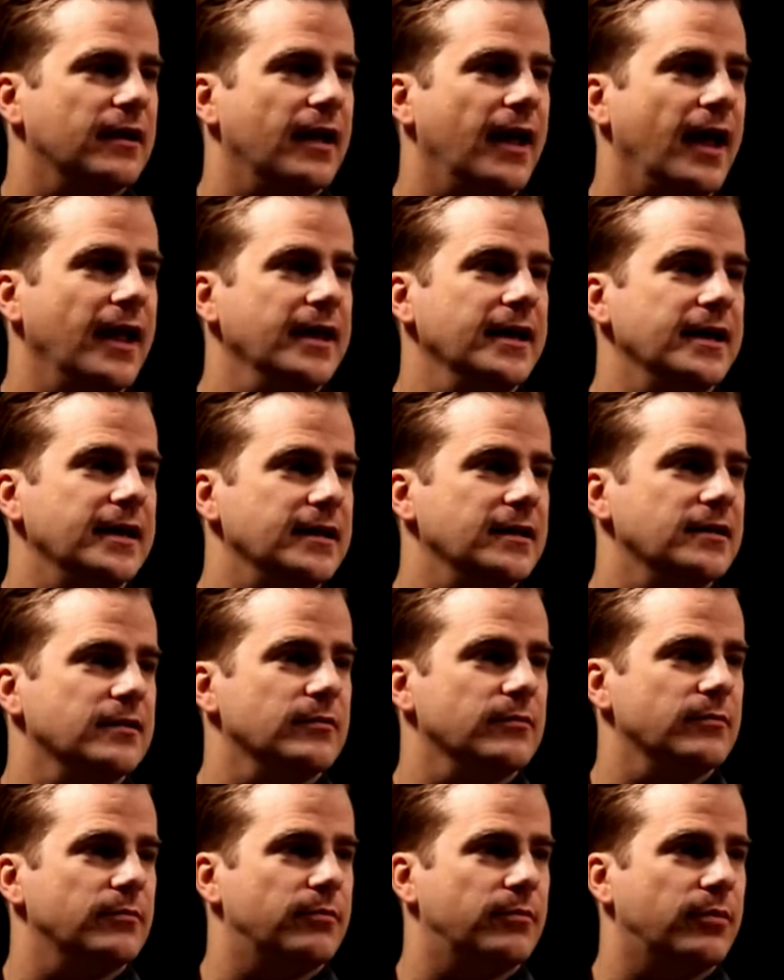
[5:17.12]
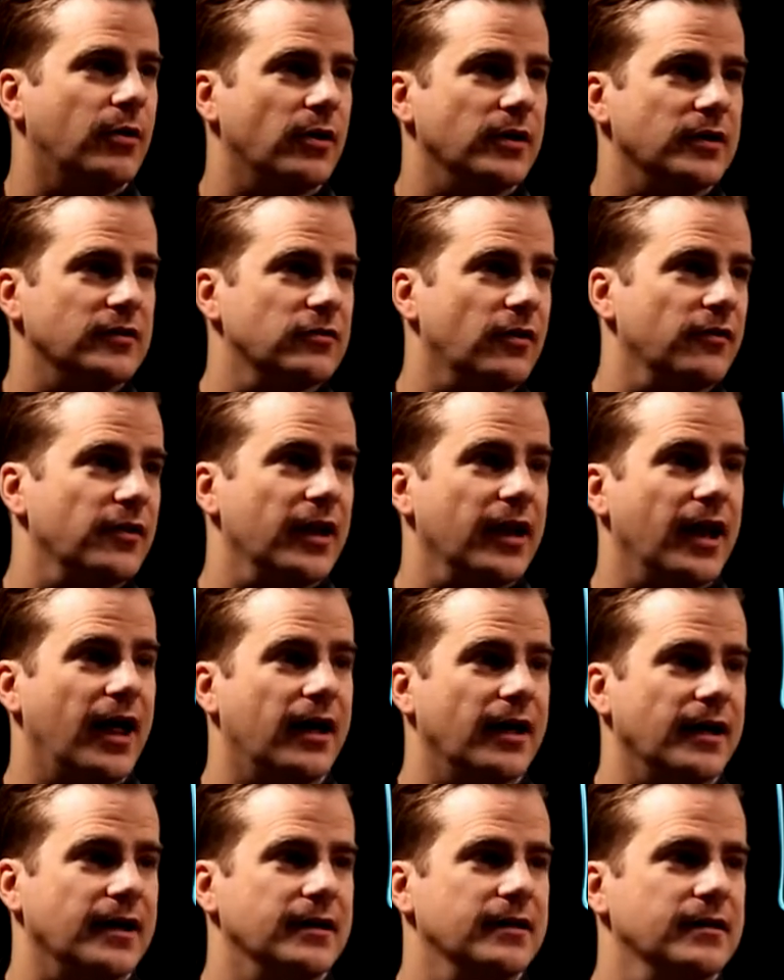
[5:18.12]
any point on the
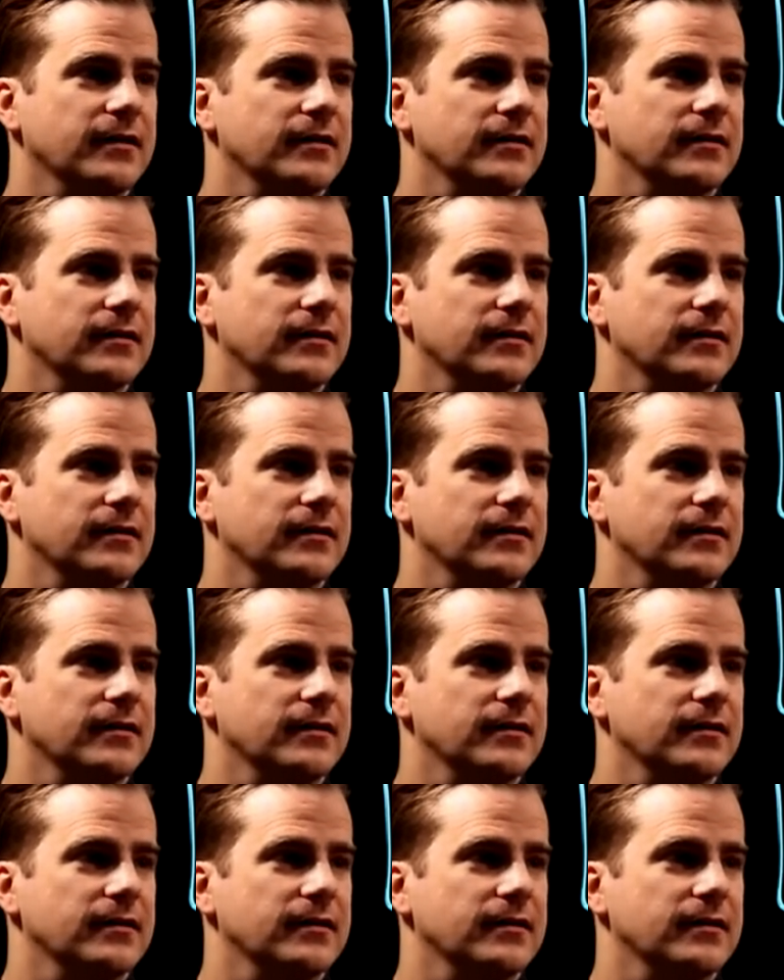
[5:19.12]
line